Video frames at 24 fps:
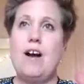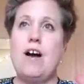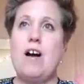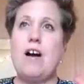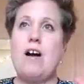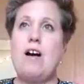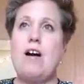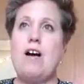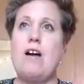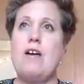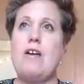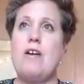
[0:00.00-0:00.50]

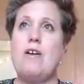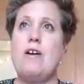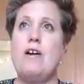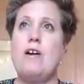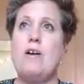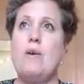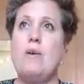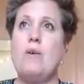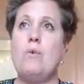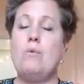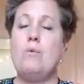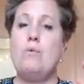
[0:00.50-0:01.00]
are
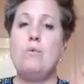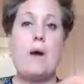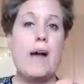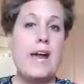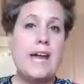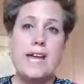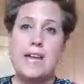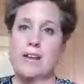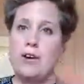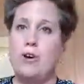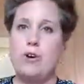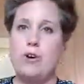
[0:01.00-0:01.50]

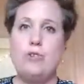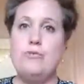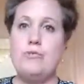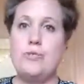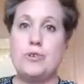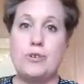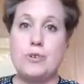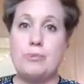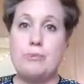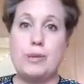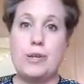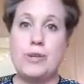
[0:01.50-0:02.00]
way
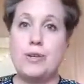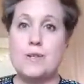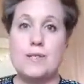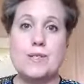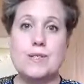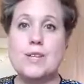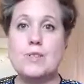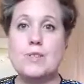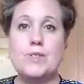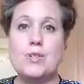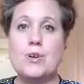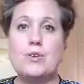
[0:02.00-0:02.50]
over, because
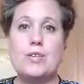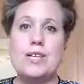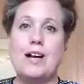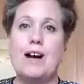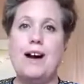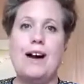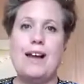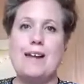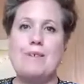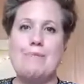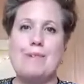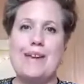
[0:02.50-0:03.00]
there's no
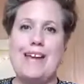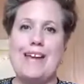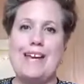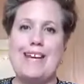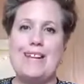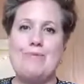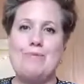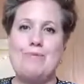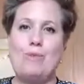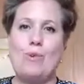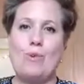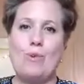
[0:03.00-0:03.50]
time
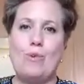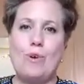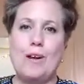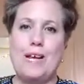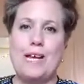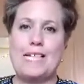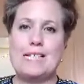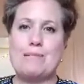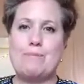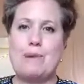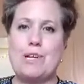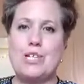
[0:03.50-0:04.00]
anymore,
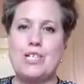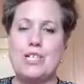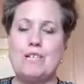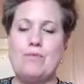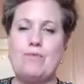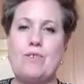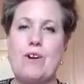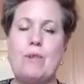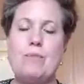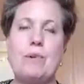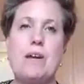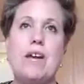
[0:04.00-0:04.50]
especially
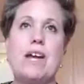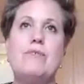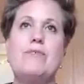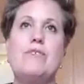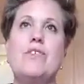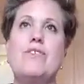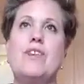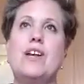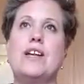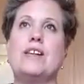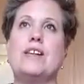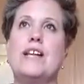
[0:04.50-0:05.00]
from
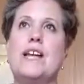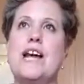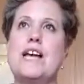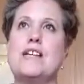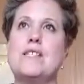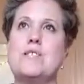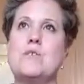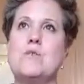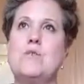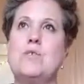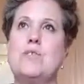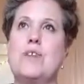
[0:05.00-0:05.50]
everything that I
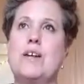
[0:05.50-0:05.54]
saw,